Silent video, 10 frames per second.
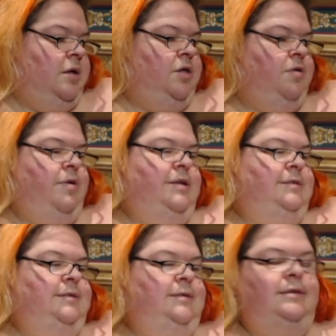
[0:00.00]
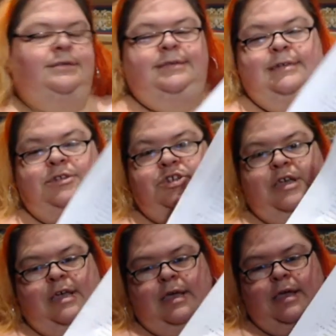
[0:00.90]
US stitch
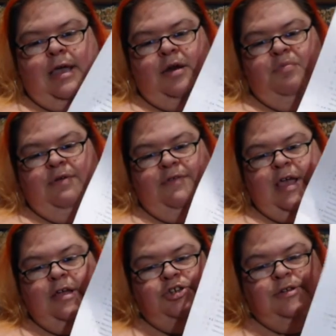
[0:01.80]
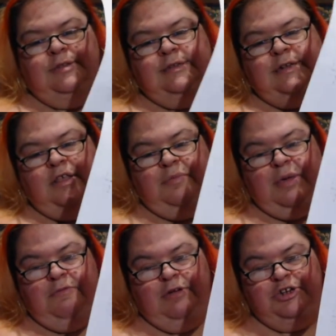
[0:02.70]
key and abbreviations telling
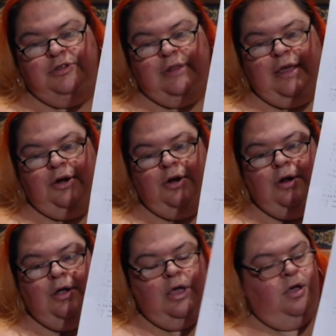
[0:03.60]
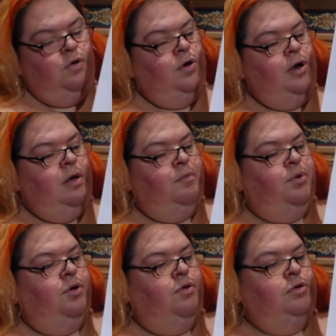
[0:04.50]
me which letter or
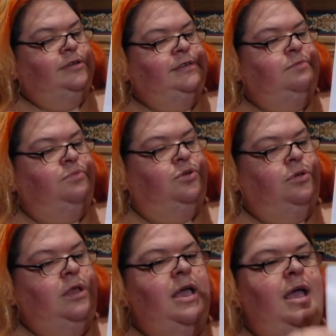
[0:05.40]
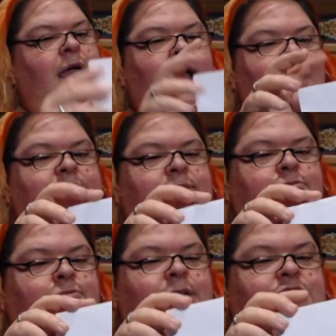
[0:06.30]
number or symbol has
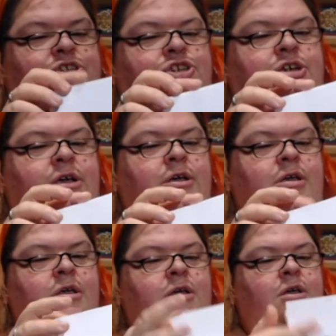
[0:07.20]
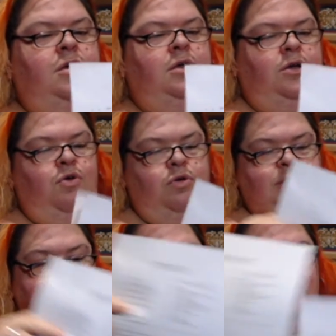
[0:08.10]
which
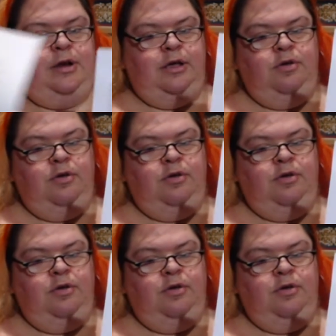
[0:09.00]
corresponding